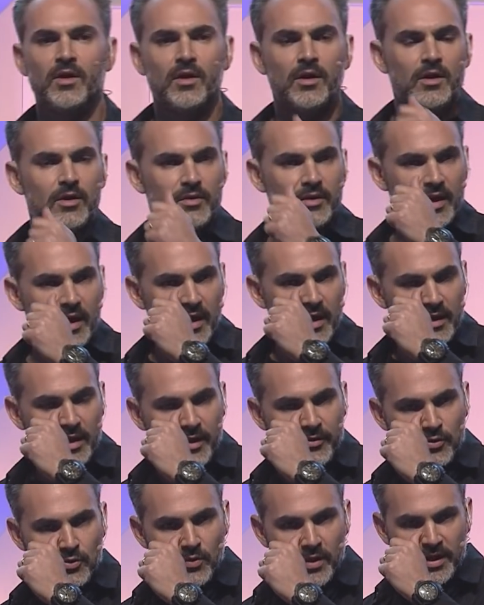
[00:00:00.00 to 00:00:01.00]
okay, and
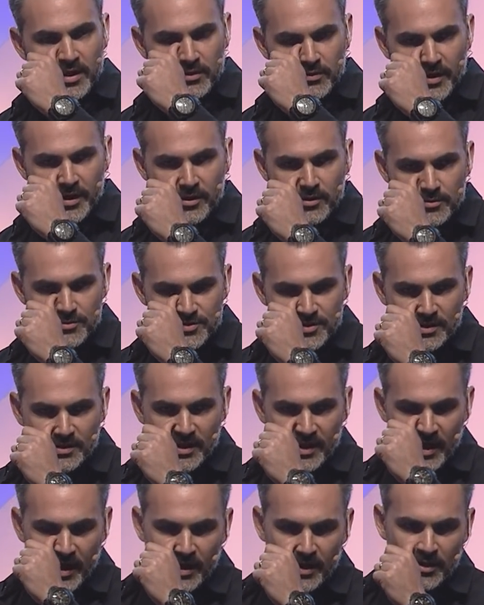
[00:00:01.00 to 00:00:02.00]
other regulators in
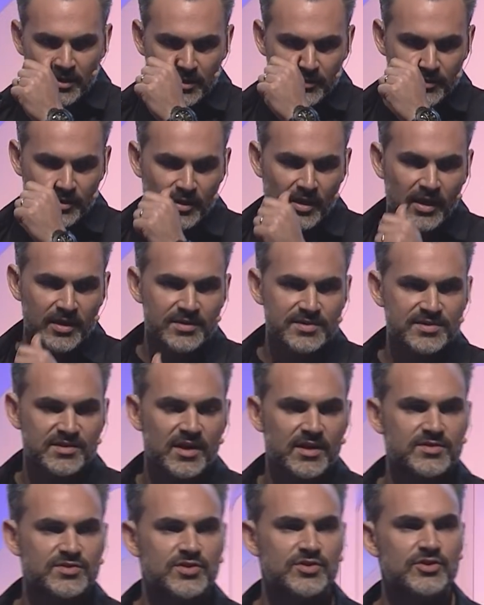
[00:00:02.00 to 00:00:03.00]
Canada, the United
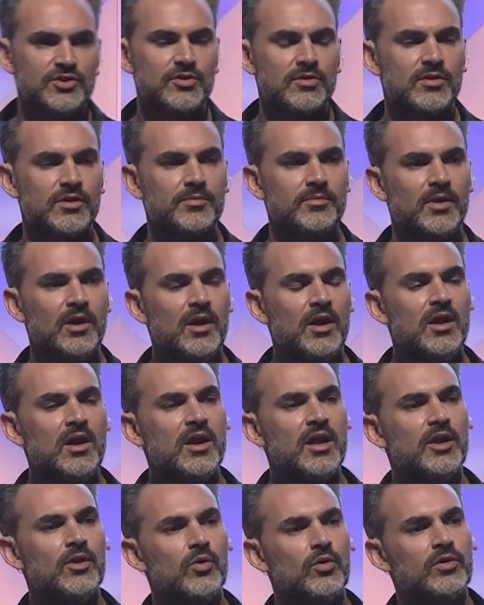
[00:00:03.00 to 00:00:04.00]
States, and Europe,
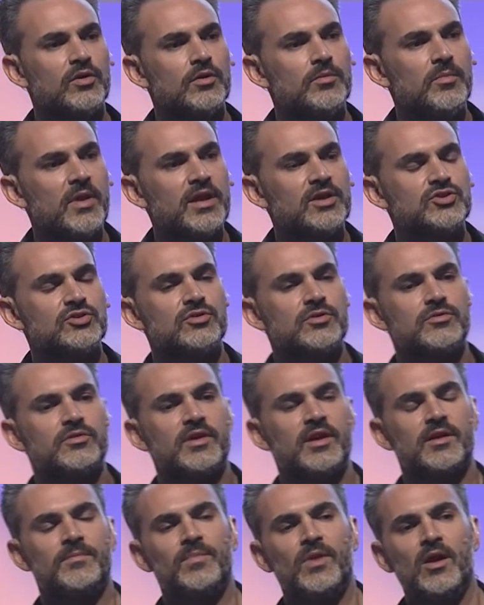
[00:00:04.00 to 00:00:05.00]
in order to make sure
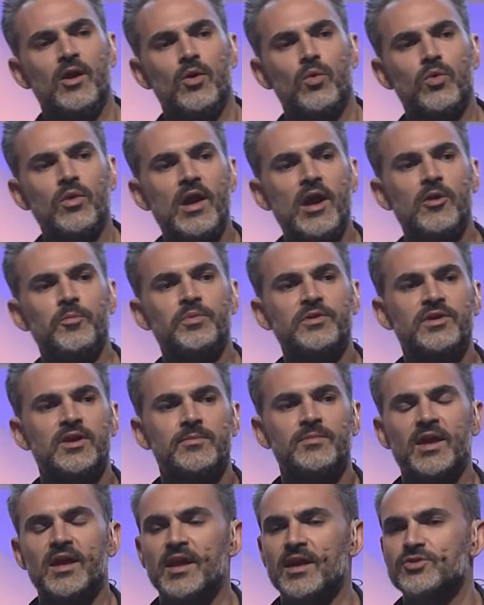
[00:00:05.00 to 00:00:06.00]
that we're helping
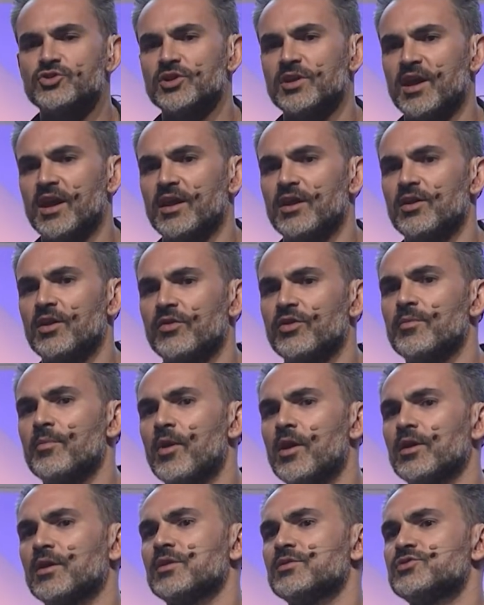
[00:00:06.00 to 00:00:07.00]
them get educated on the
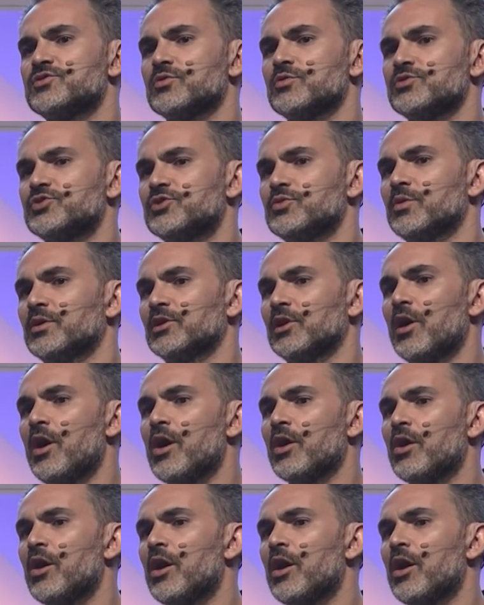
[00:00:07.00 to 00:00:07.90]
market so as to unlock